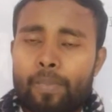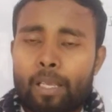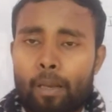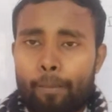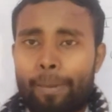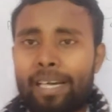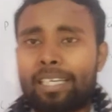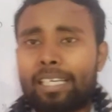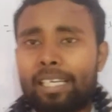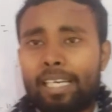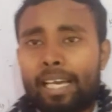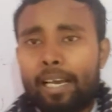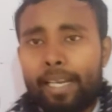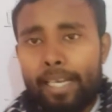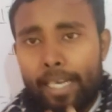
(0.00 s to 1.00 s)
but
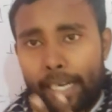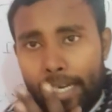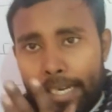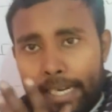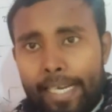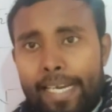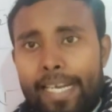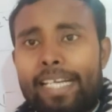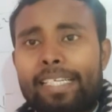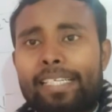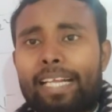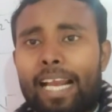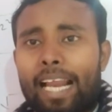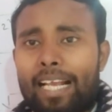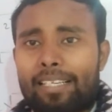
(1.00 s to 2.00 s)
in next
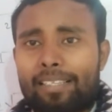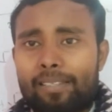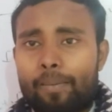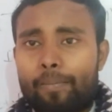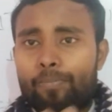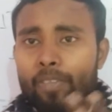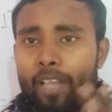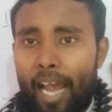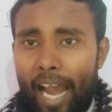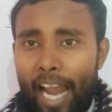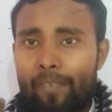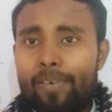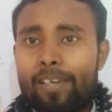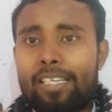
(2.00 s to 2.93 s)
class I will